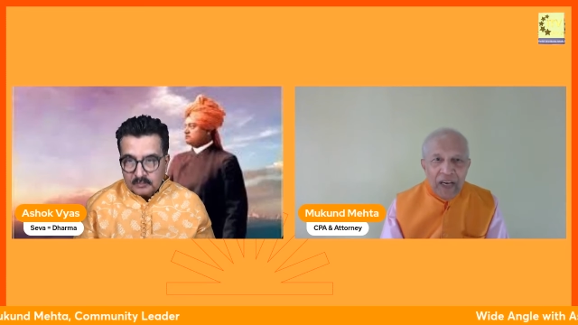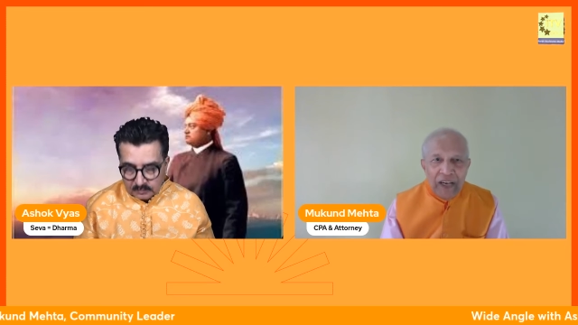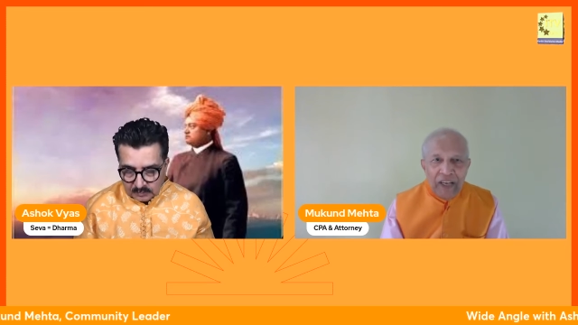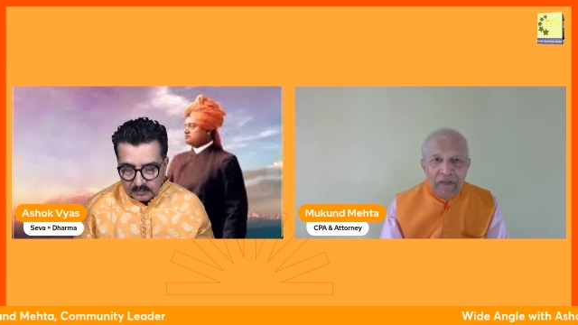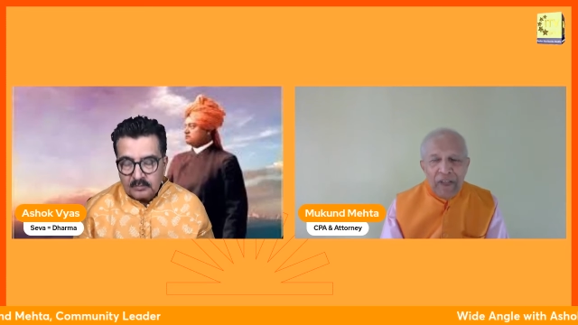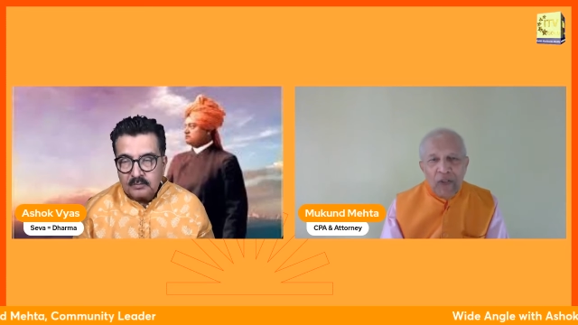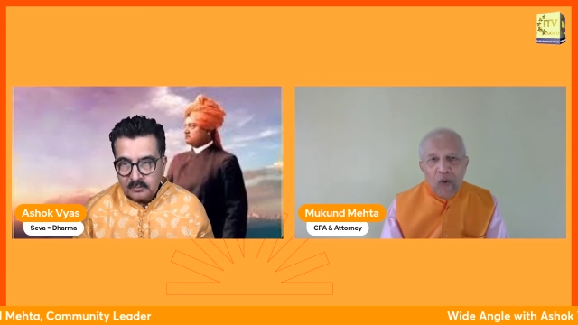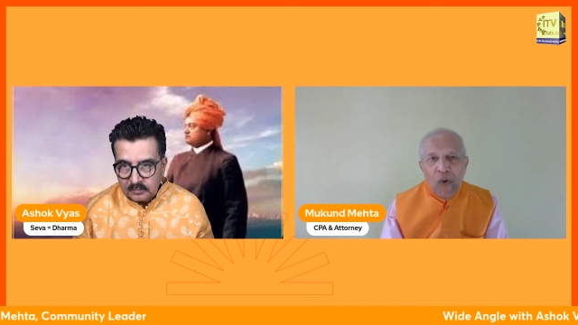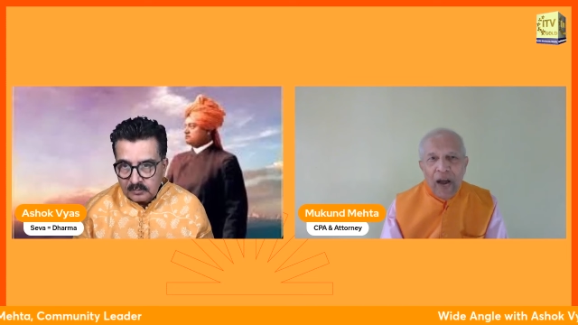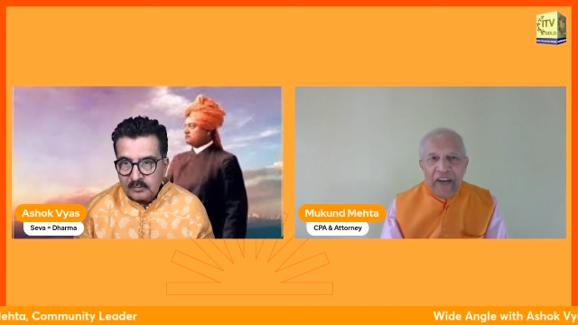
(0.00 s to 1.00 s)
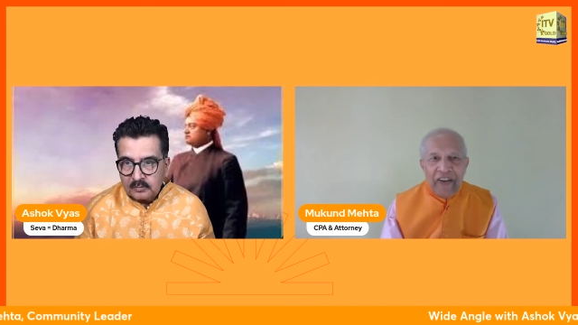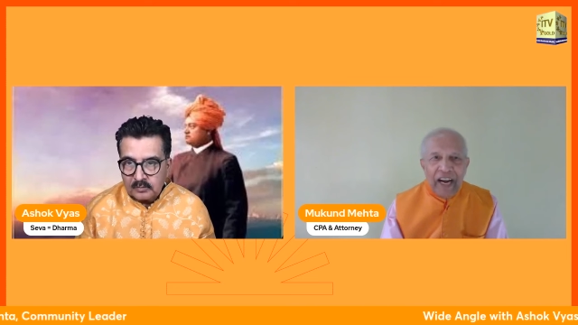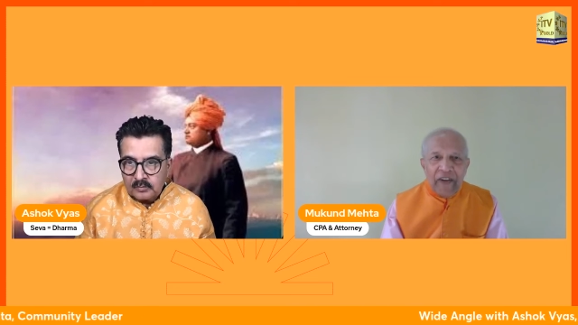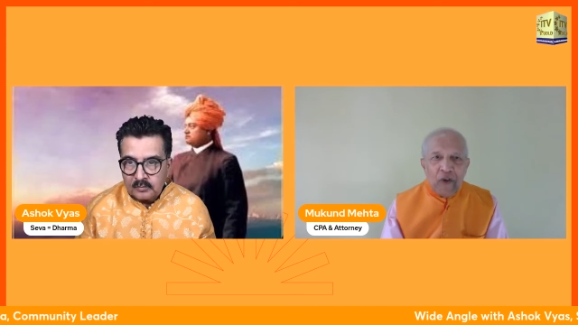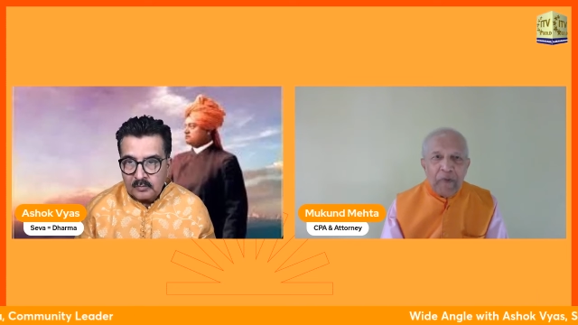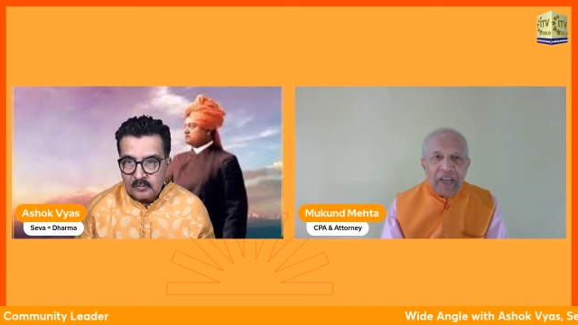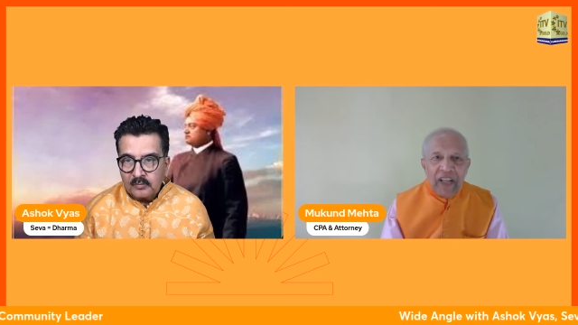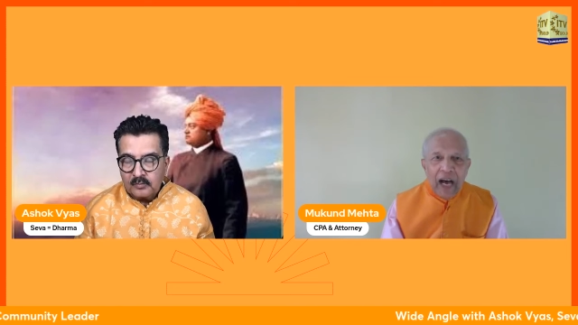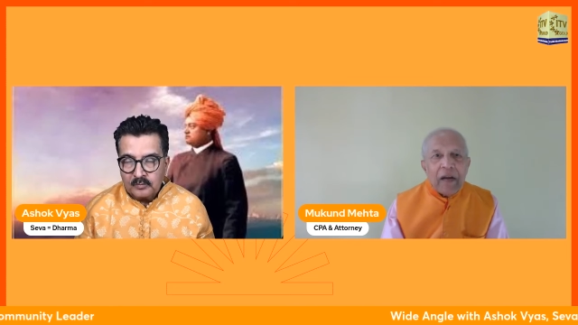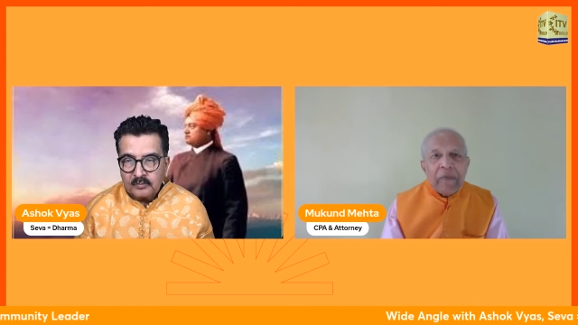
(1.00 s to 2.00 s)
Speaker 1: Even though I try to be
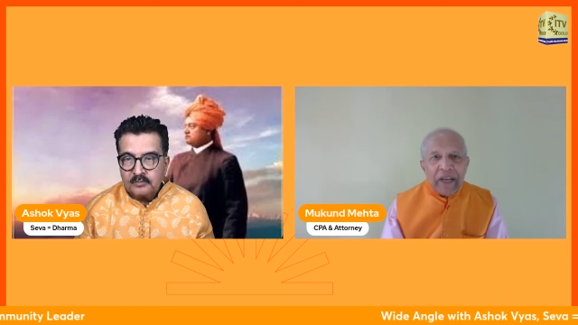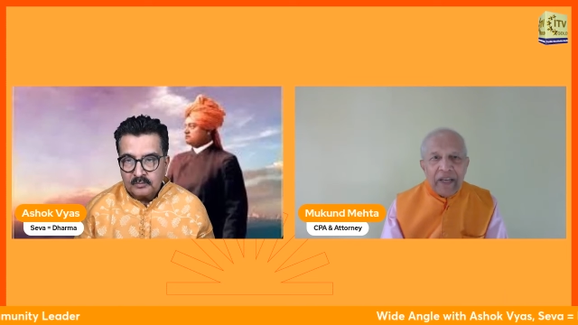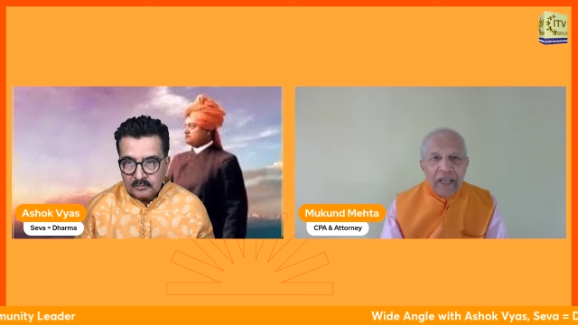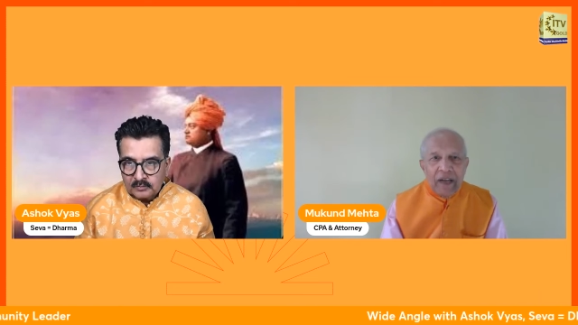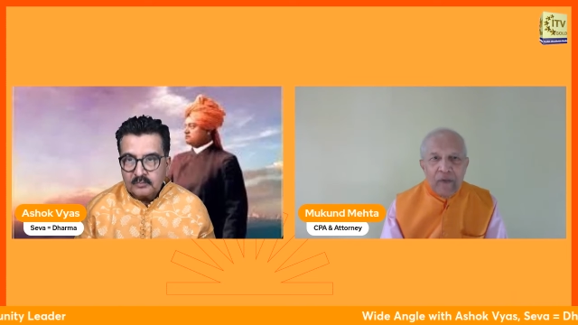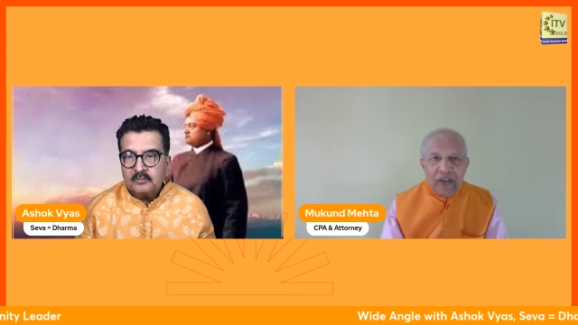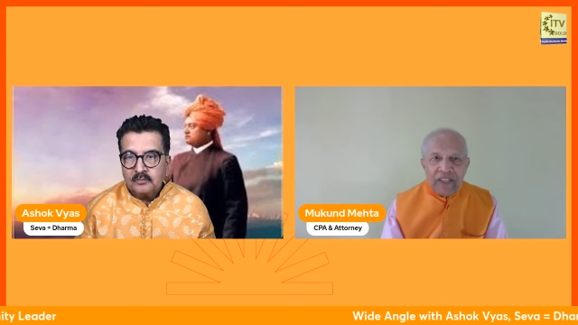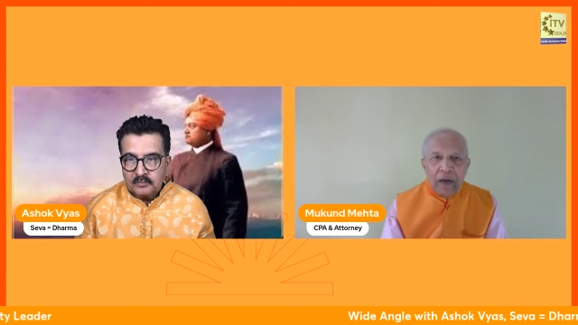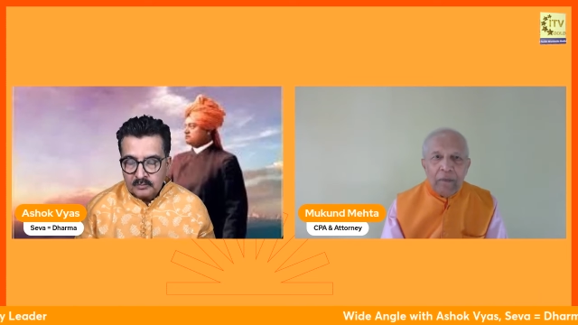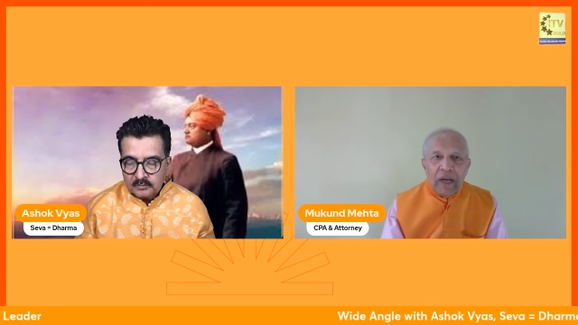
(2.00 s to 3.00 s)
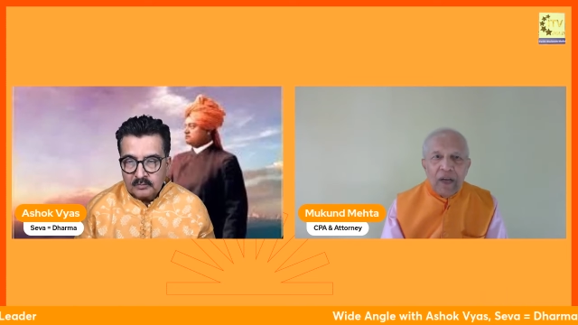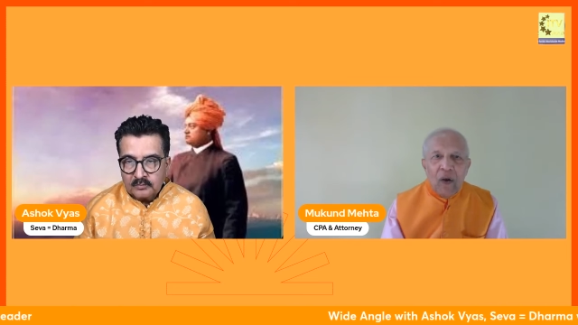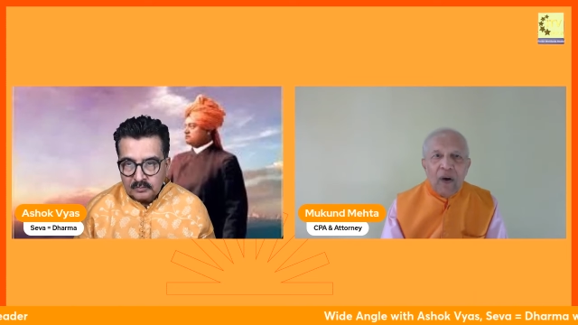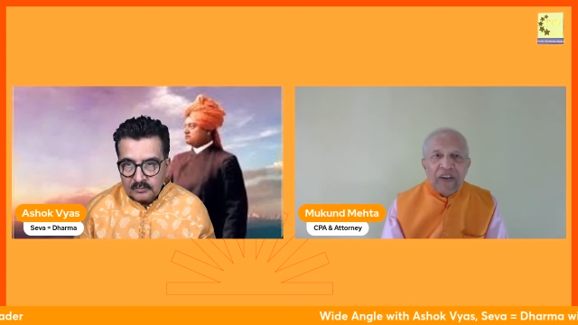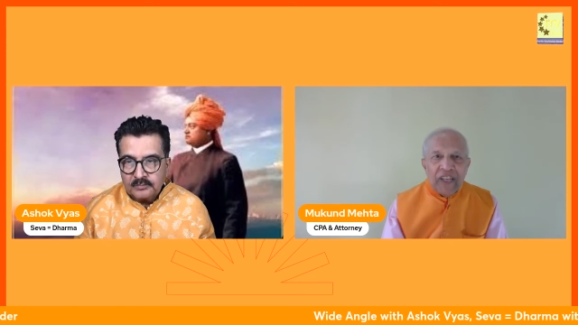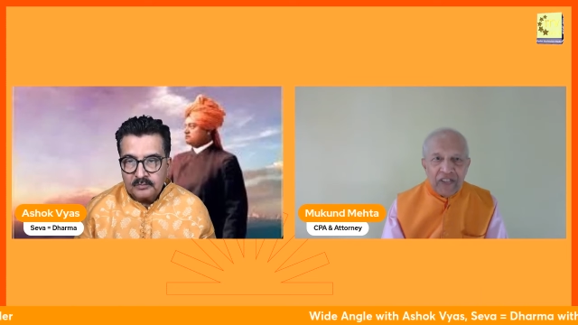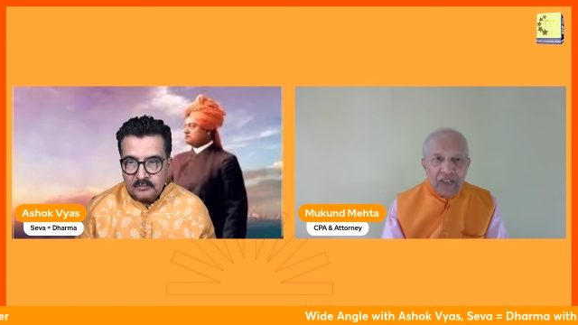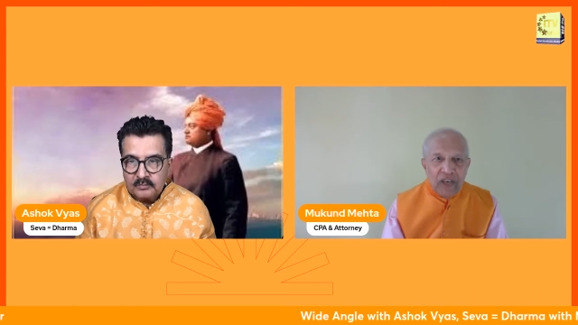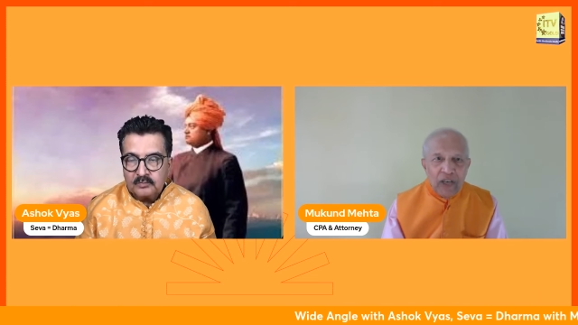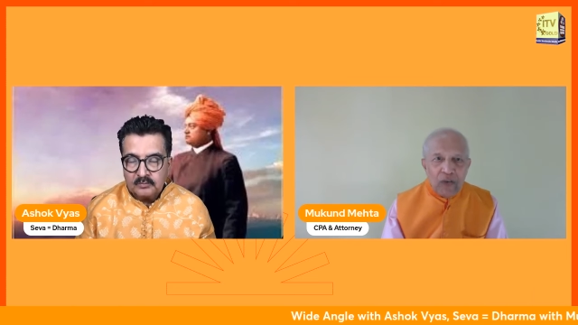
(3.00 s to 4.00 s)
dharmic, for example, honest,
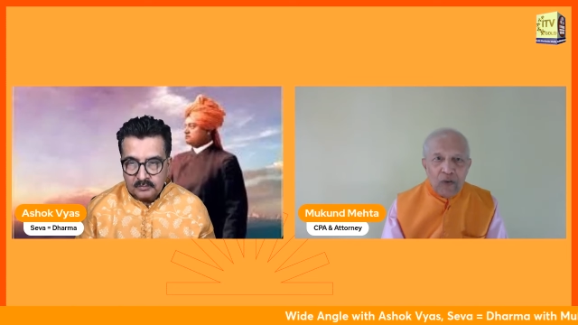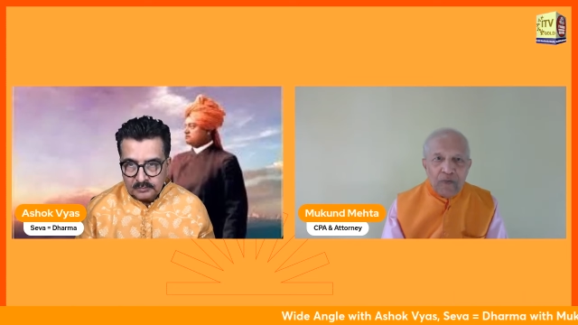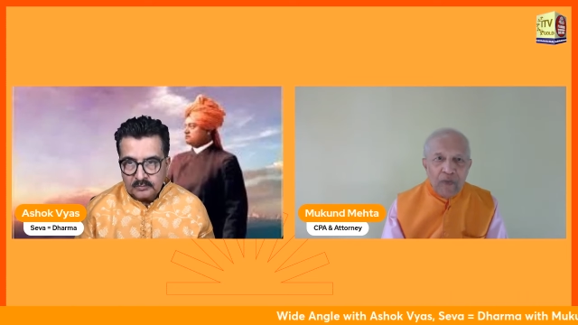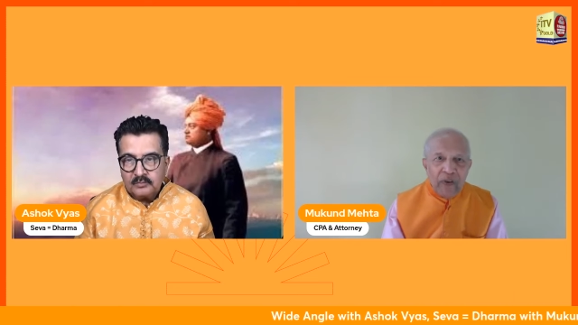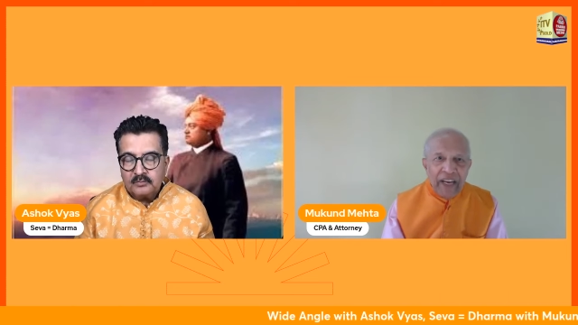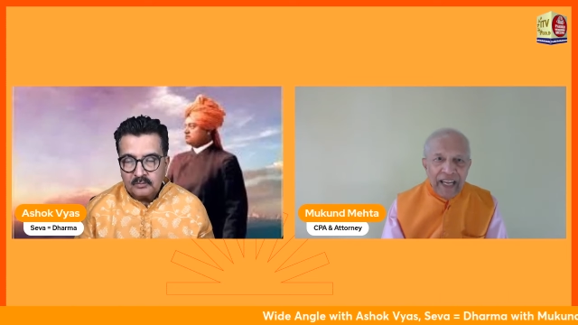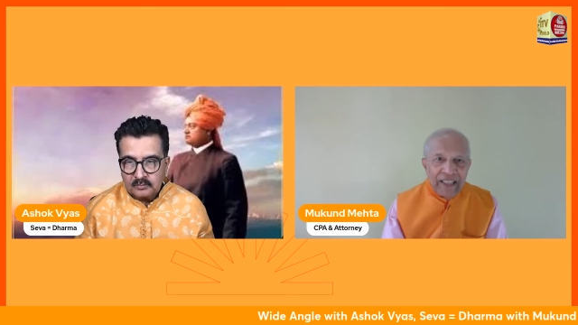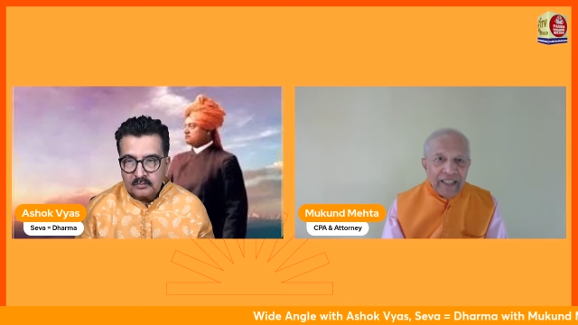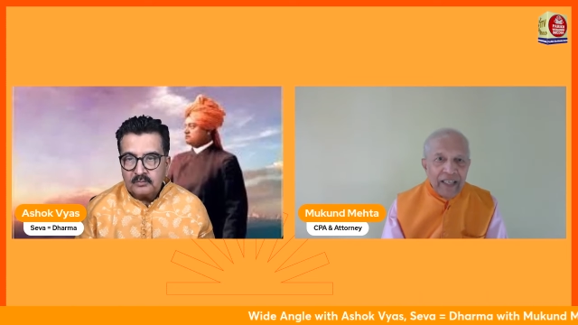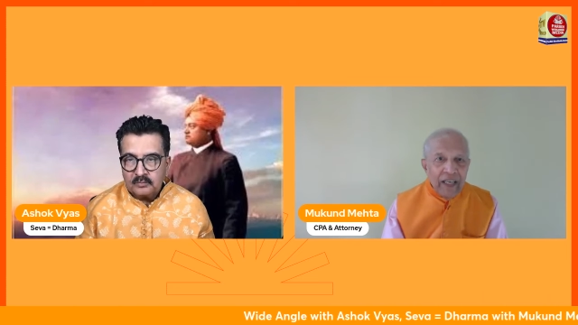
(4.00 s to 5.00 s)
truthfulness,